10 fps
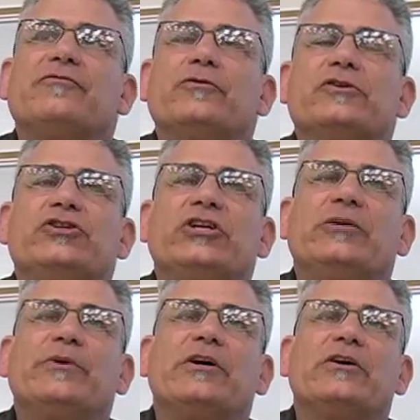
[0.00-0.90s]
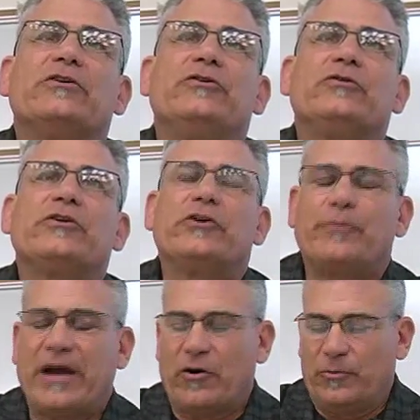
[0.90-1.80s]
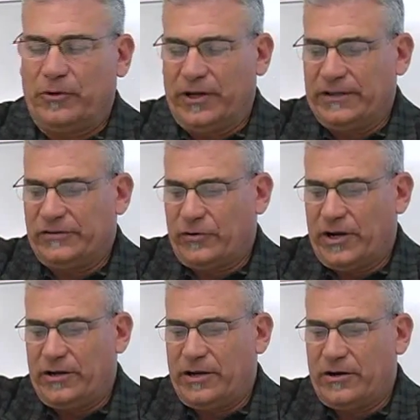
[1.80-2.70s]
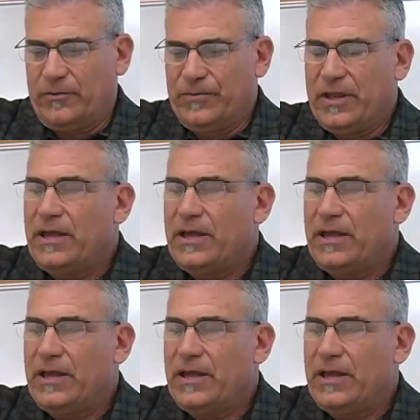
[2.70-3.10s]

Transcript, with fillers: Fukushima nuclear power plants right now